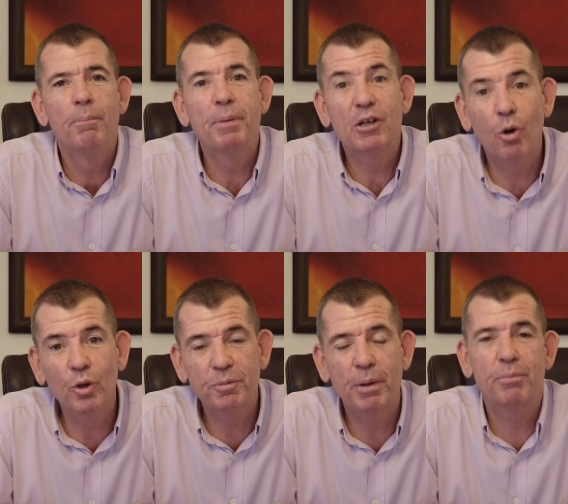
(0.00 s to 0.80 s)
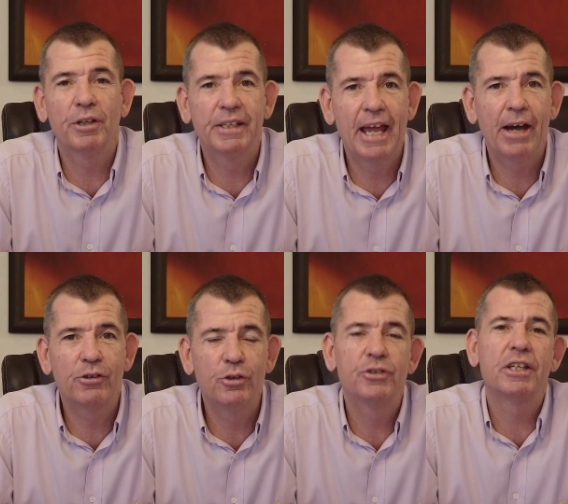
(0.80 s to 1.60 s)
because people are now
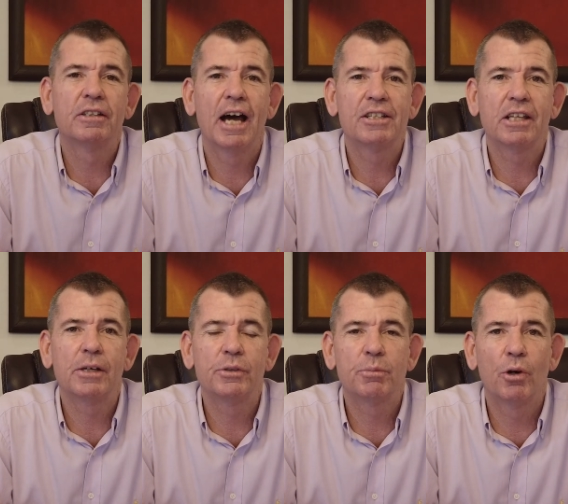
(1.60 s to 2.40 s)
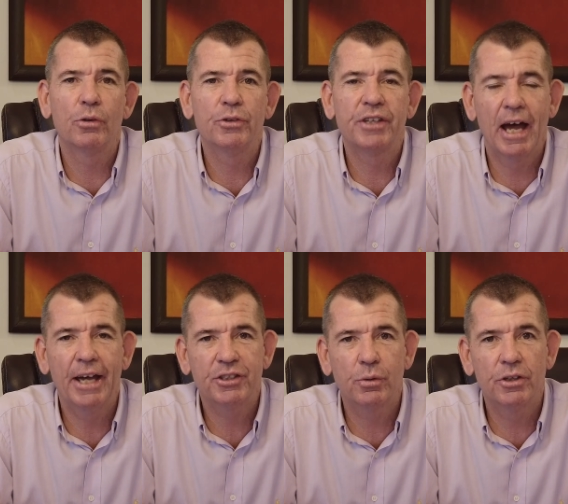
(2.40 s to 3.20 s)
using large language models to
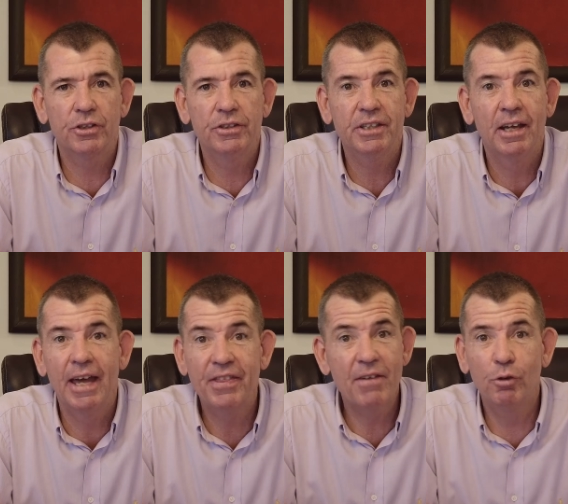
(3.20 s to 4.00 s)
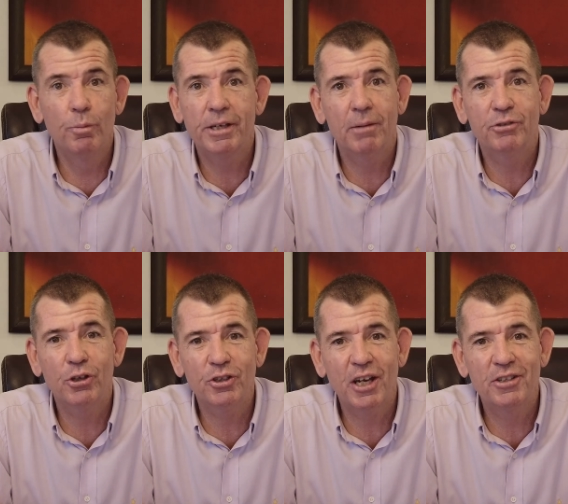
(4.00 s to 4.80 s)
ask questions, they've all become
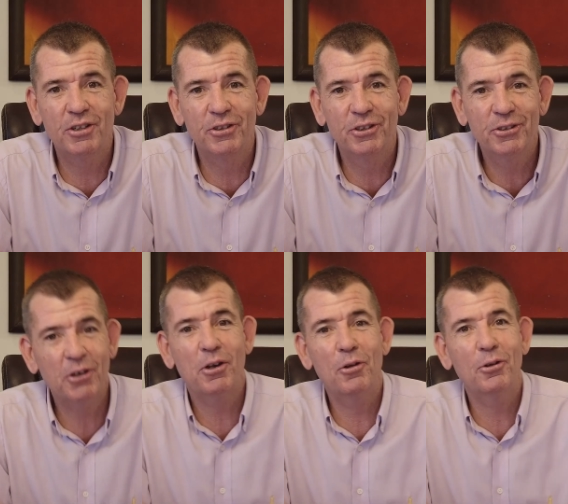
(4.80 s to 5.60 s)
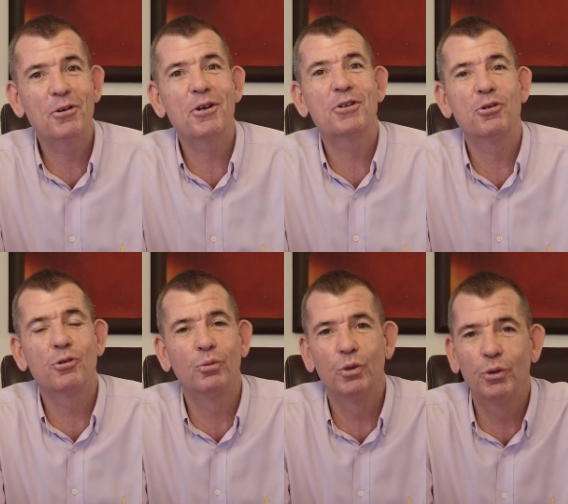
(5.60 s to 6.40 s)
search engines. So no longer
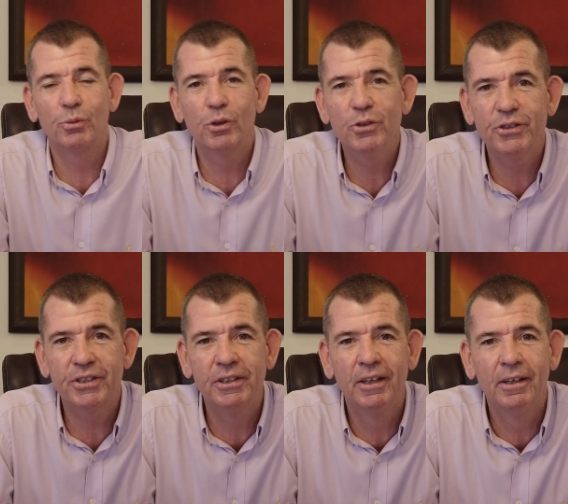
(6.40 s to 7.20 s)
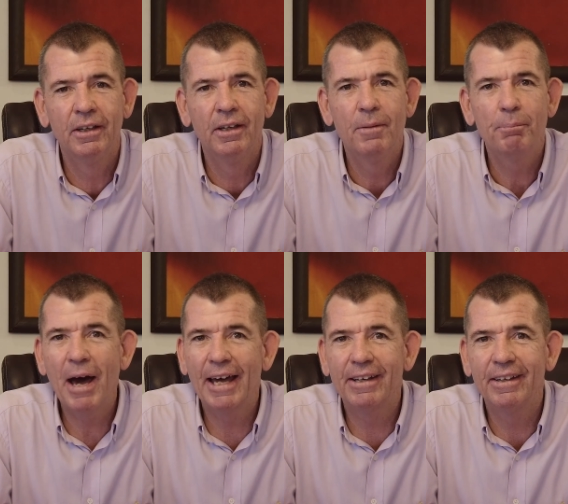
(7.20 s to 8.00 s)
Google rule the roost.
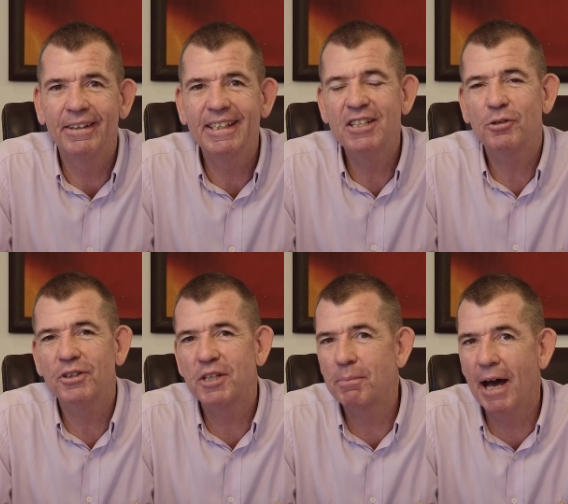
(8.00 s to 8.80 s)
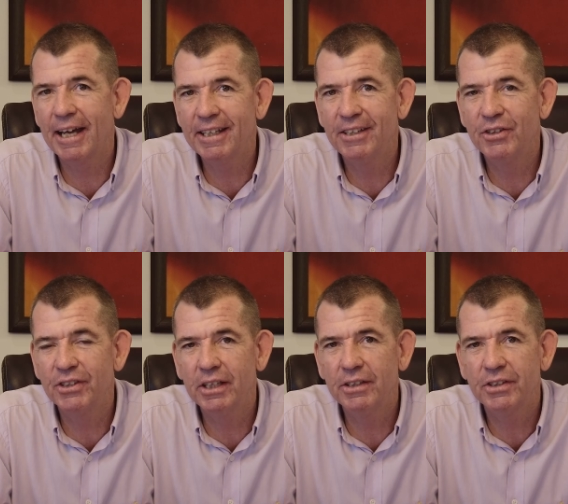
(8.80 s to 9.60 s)
But the interesting part
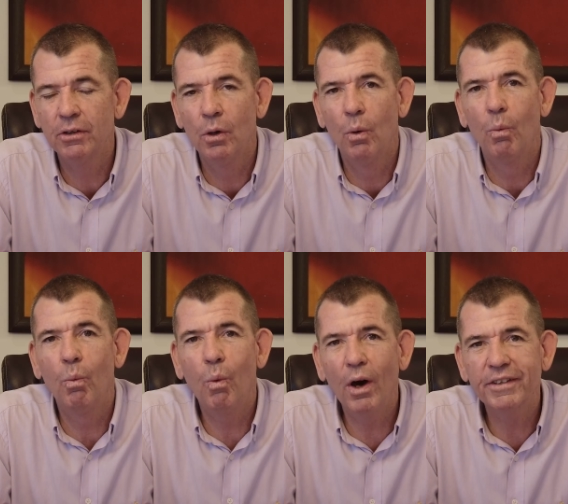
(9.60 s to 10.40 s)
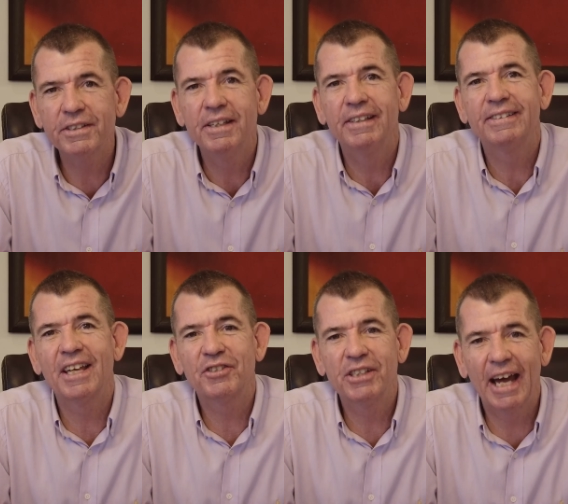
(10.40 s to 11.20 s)
is what
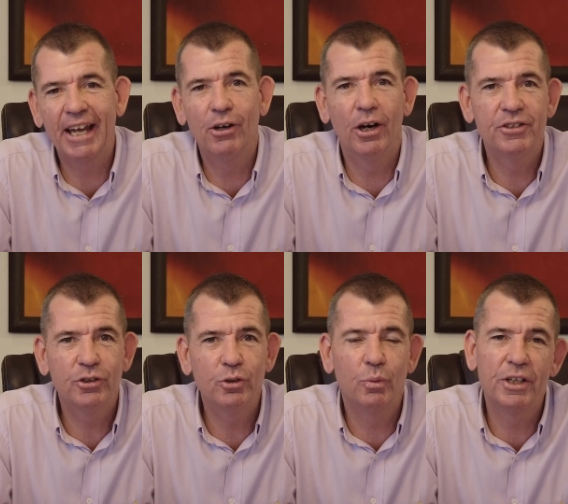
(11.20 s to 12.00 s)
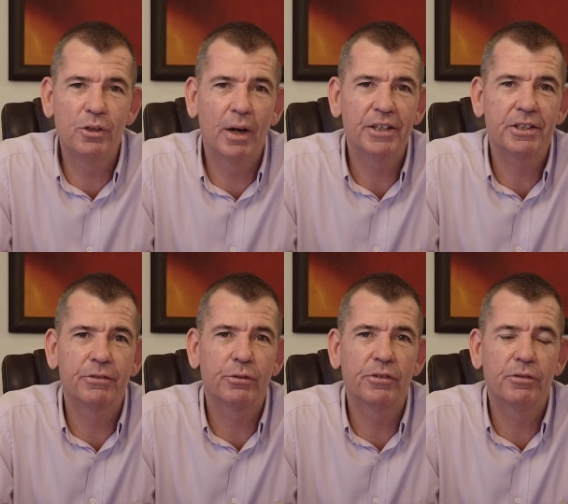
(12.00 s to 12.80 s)
does an AI do when you ask it
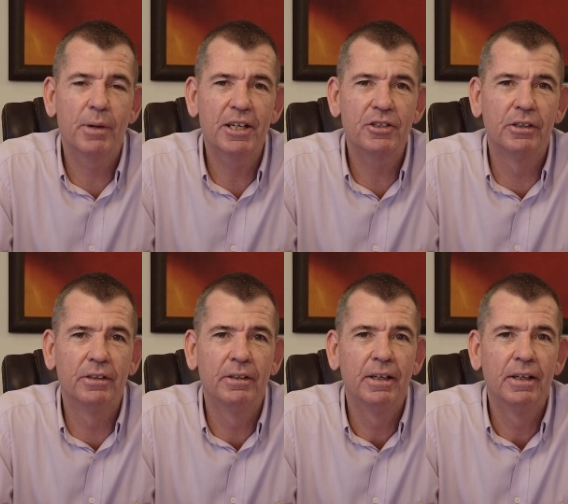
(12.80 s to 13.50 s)
for information?